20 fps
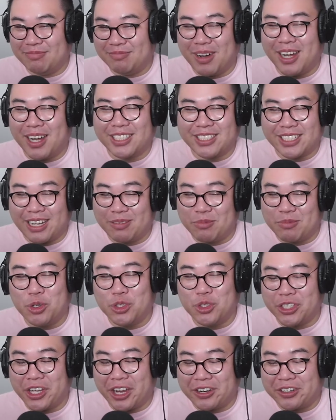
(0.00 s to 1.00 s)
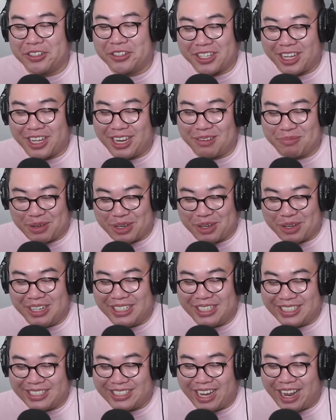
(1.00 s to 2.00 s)
Monty, I'm usually on your side, but you
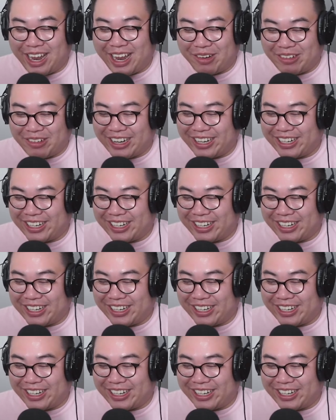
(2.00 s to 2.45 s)
need to die right